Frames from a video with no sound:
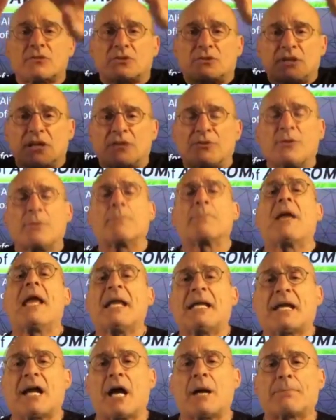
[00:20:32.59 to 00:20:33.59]
did the
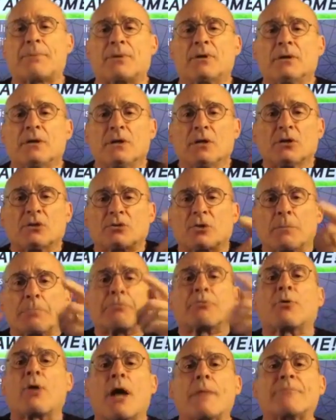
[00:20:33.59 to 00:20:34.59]
makeup to
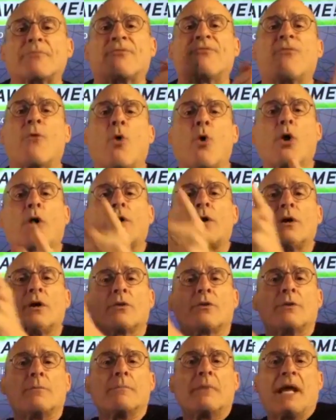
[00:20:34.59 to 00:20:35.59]
prep for
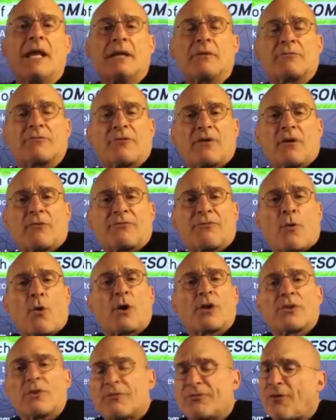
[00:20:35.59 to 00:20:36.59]
the ma-
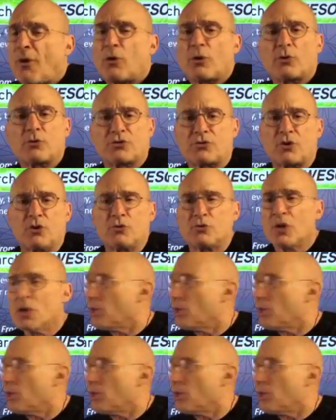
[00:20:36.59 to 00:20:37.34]
for the photo shoot.